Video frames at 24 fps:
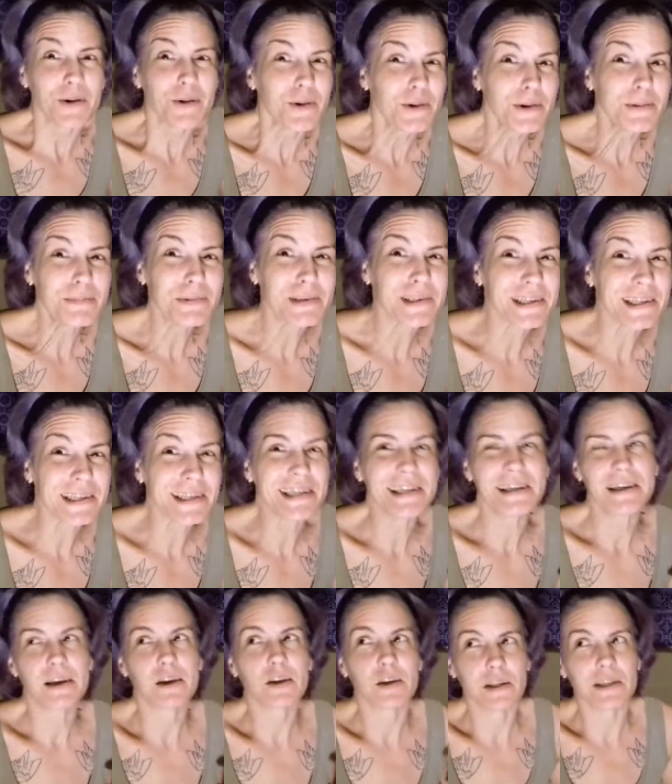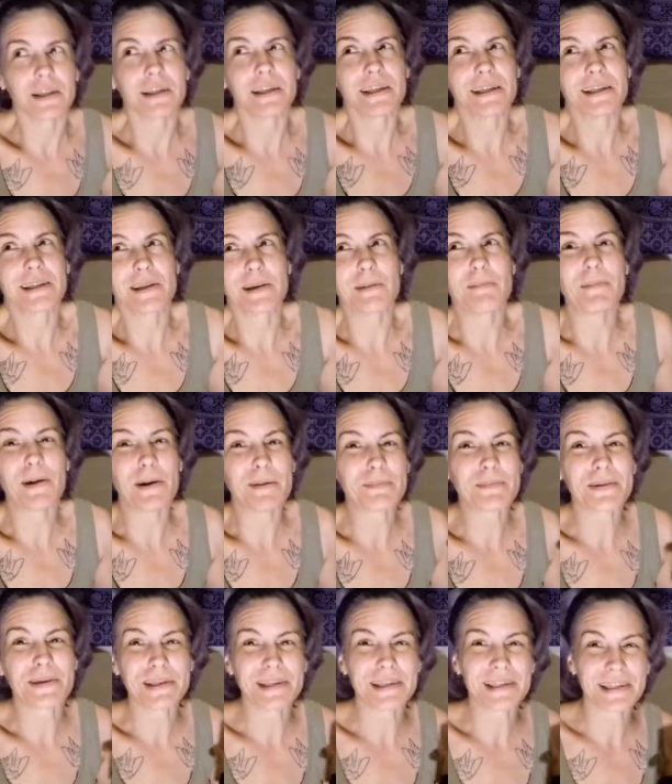whoopsie, you
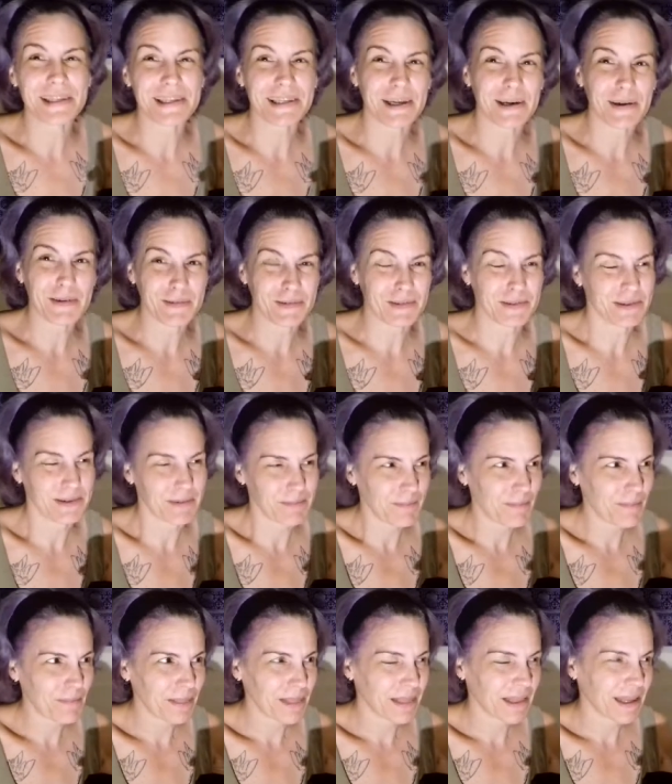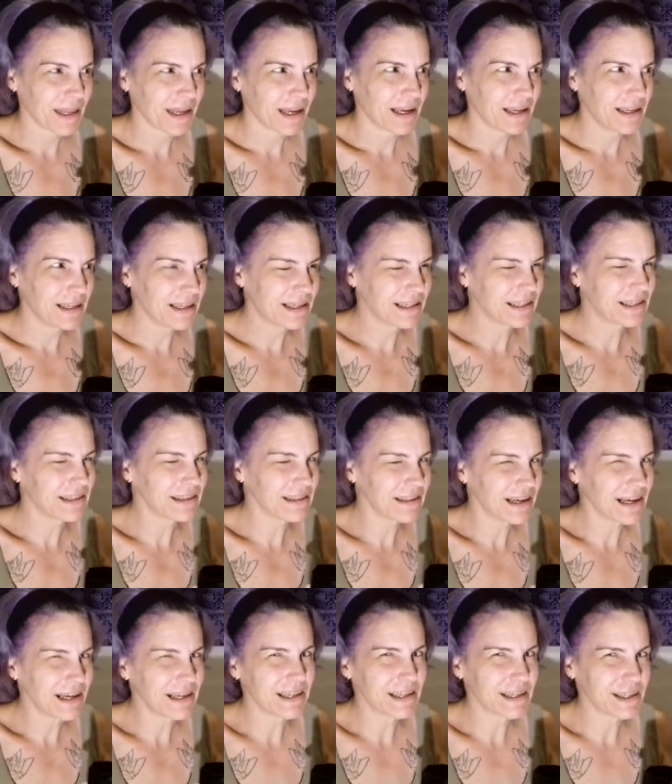bump into stuff. You can still
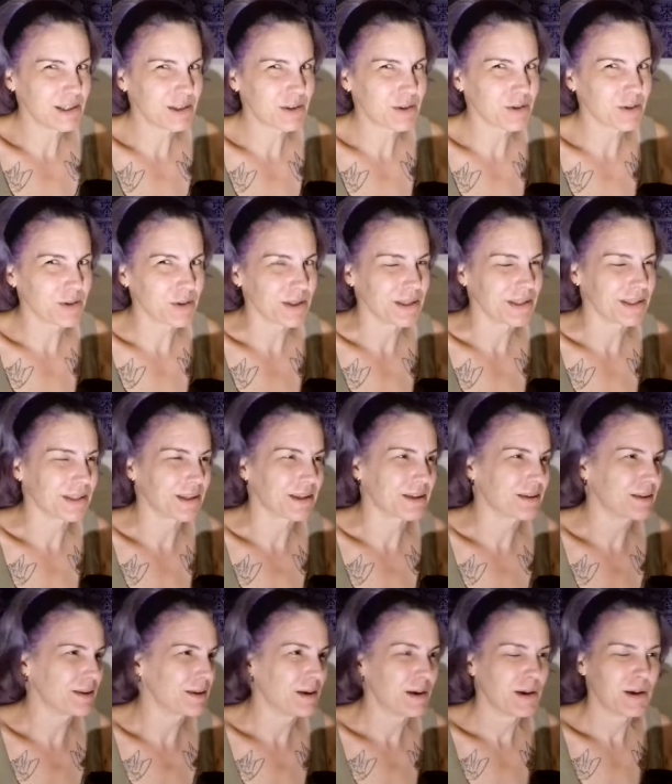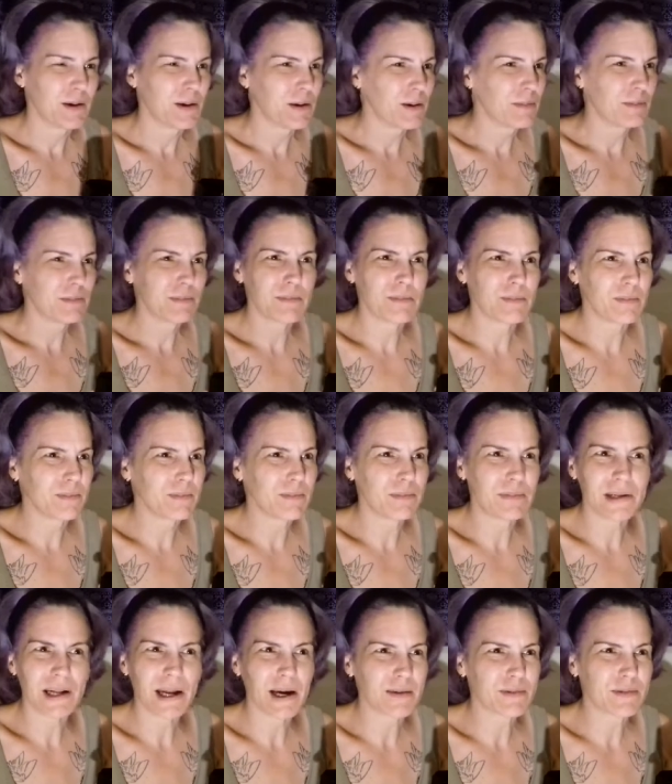kind of control it, though.
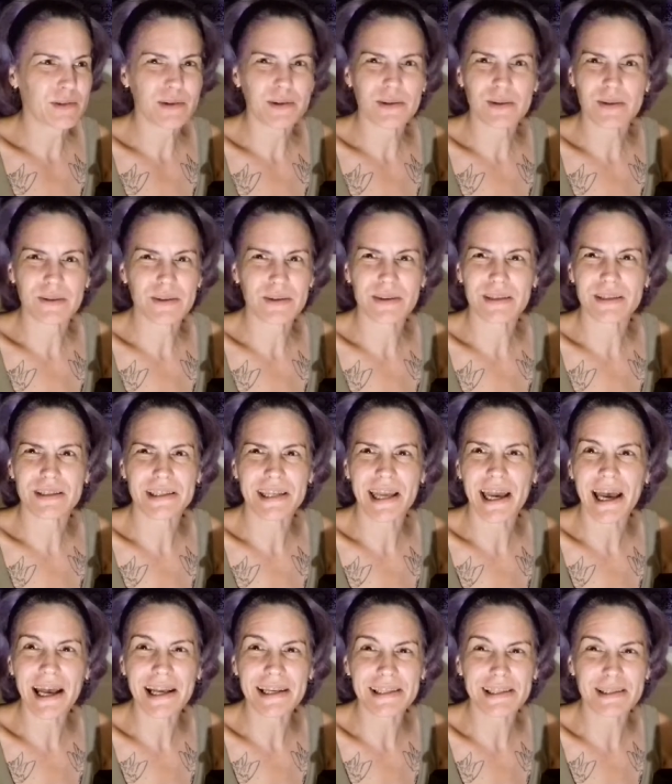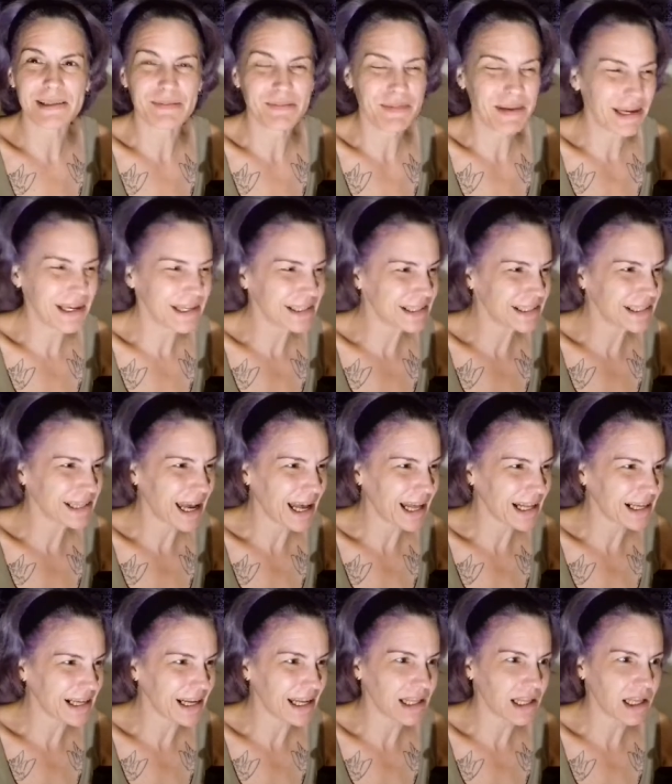But after these tests, man,
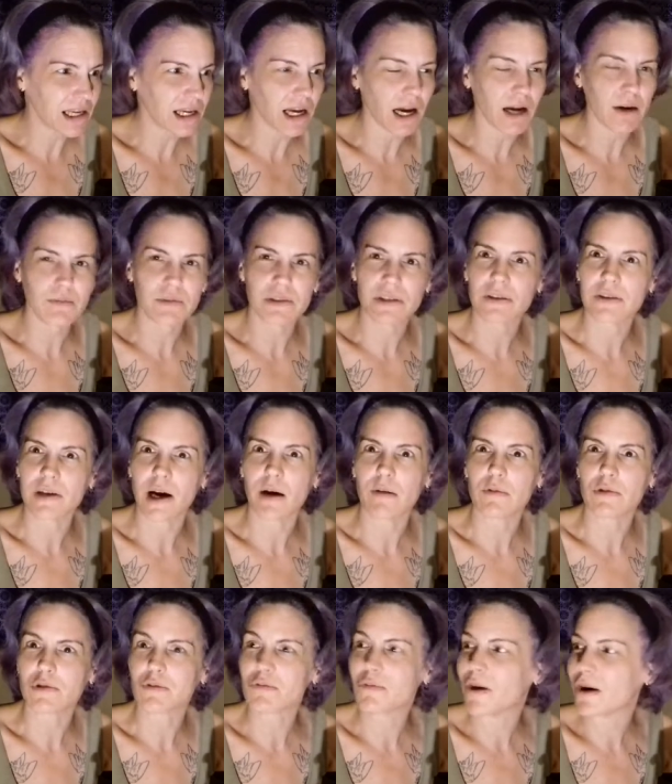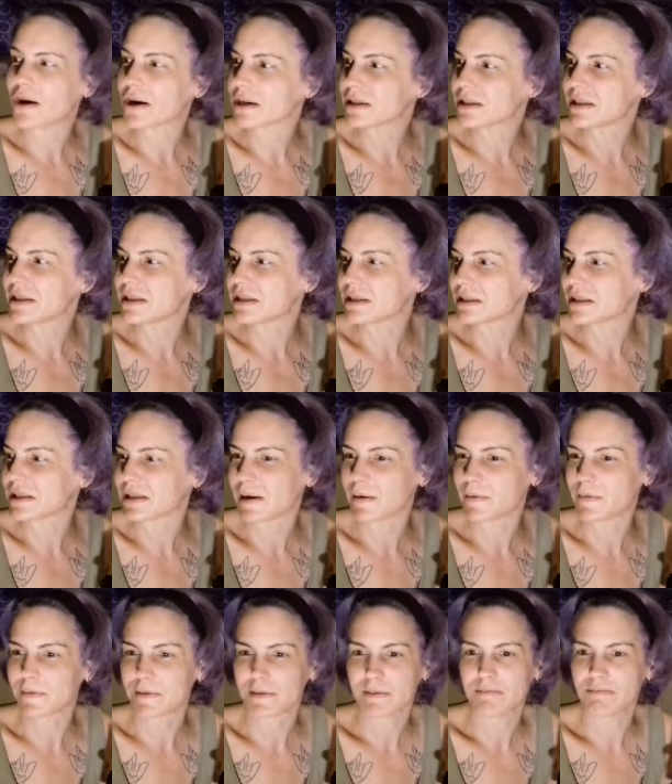Saturday, like, I was walking into stuff.